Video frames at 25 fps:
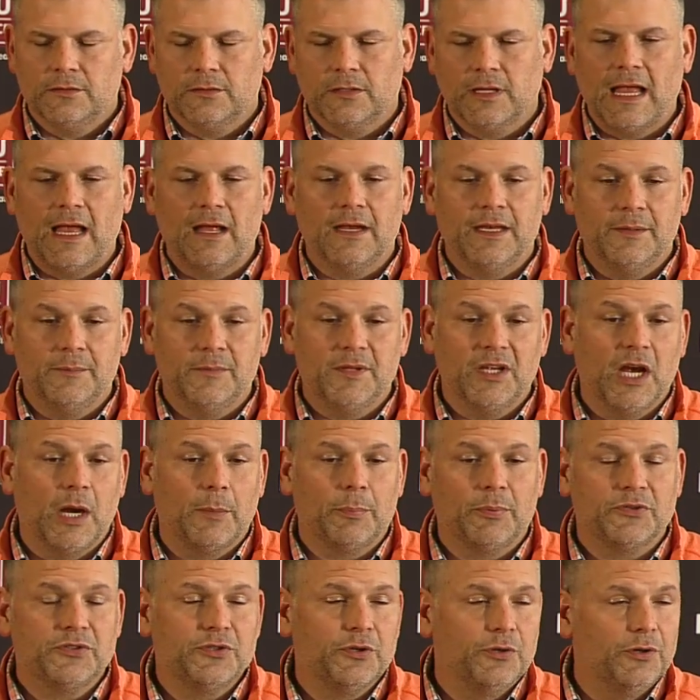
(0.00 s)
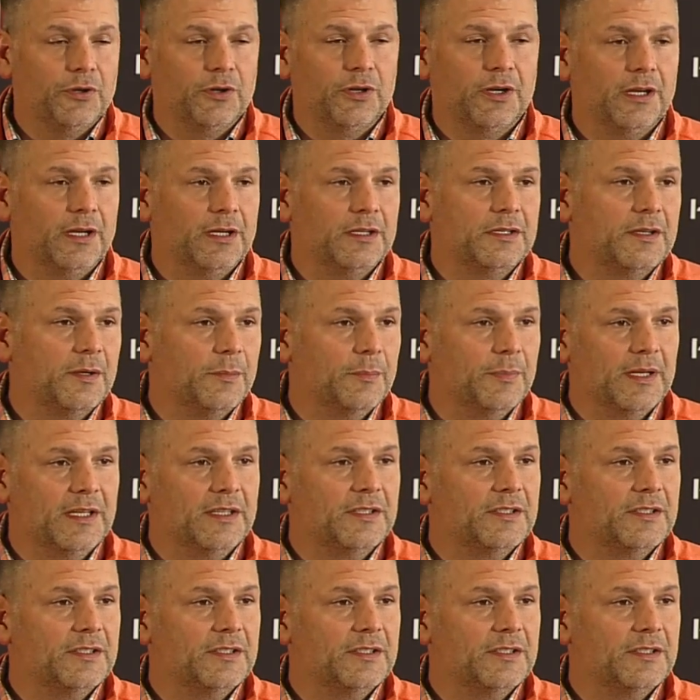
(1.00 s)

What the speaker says: allowed him the opportunity to be